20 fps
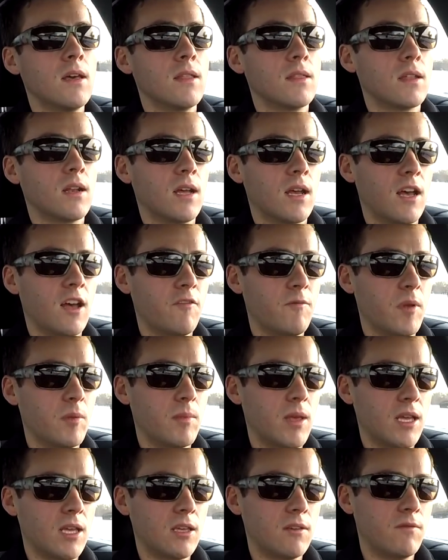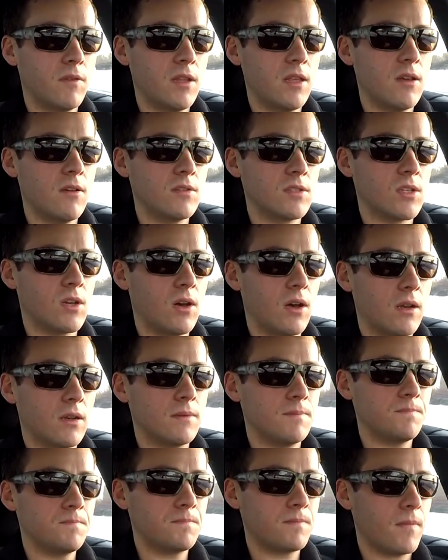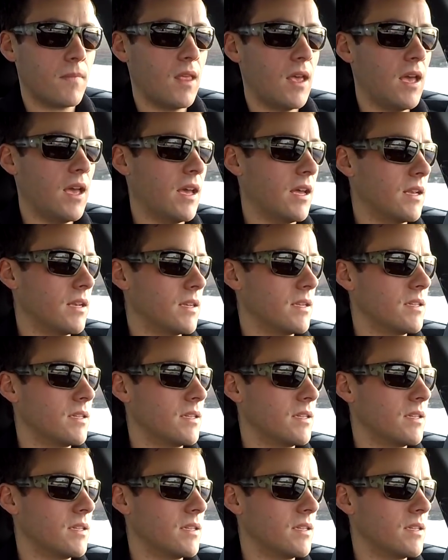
that I have been making videos on and